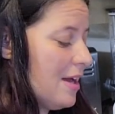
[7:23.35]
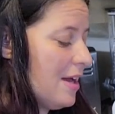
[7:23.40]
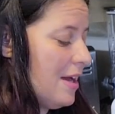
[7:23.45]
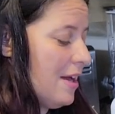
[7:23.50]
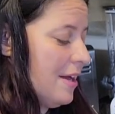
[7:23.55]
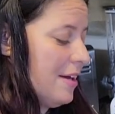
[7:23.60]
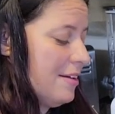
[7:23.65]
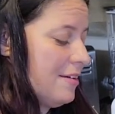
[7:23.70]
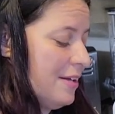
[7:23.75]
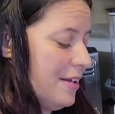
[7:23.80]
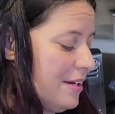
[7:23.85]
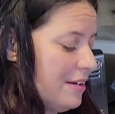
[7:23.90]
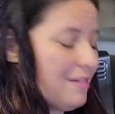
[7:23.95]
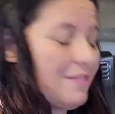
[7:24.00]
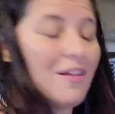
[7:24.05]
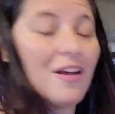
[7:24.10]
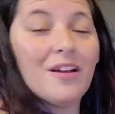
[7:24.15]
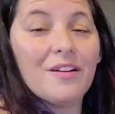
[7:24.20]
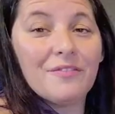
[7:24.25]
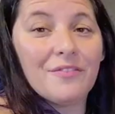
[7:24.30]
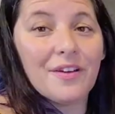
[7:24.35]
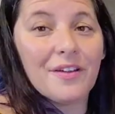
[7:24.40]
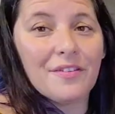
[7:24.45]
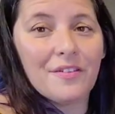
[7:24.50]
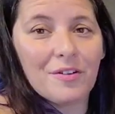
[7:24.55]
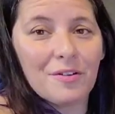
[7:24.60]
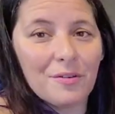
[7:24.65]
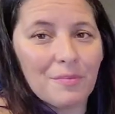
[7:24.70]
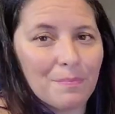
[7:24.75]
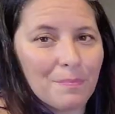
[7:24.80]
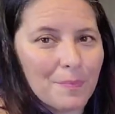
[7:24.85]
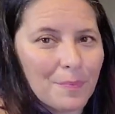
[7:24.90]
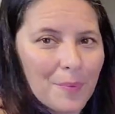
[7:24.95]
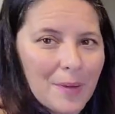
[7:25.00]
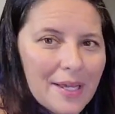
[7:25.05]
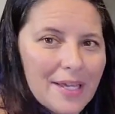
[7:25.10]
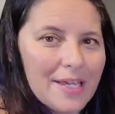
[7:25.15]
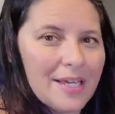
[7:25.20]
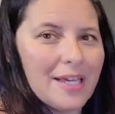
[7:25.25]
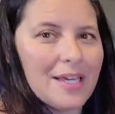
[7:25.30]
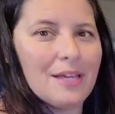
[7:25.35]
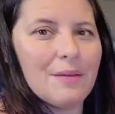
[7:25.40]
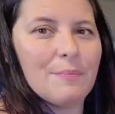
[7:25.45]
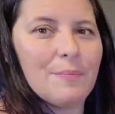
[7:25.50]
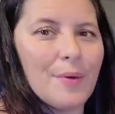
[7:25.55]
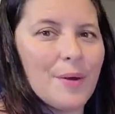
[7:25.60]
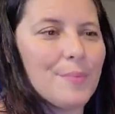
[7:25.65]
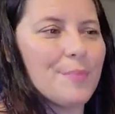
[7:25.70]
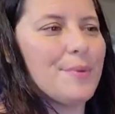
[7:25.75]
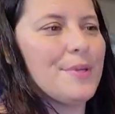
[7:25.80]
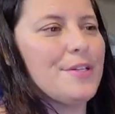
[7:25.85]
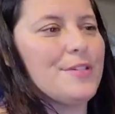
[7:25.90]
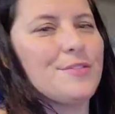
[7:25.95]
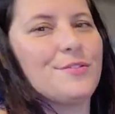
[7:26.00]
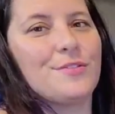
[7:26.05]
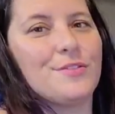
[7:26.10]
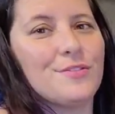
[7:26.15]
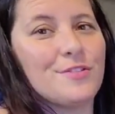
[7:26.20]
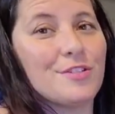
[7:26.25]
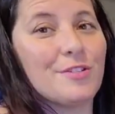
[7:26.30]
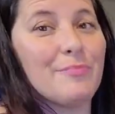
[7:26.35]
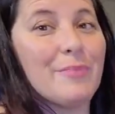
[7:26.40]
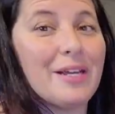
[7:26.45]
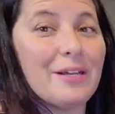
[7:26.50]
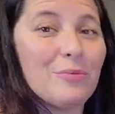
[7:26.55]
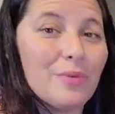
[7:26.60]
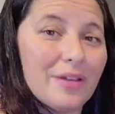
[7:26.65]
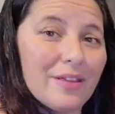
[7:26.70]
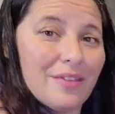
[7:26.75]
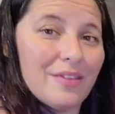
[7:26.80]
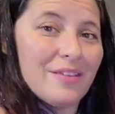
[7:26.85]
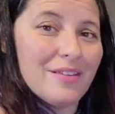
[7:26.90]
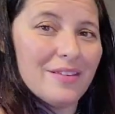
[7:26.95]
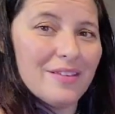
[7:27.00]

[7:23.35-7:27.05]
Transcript: and a lot of other baking pumpkin desserts are made with.